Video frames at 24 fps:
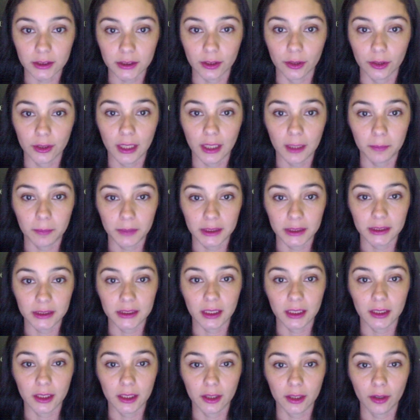so that means
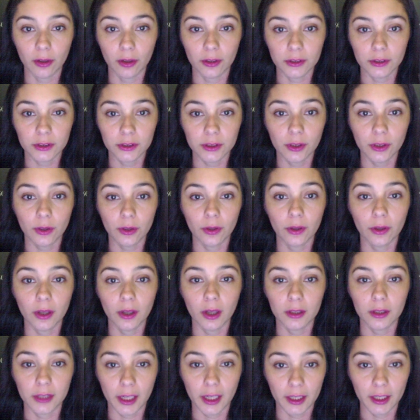that they're also
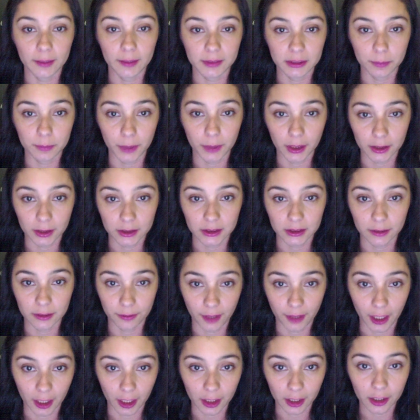native speakers of
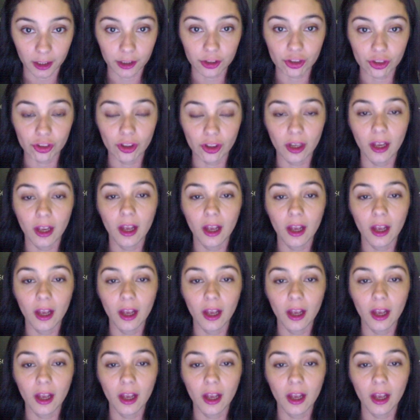English.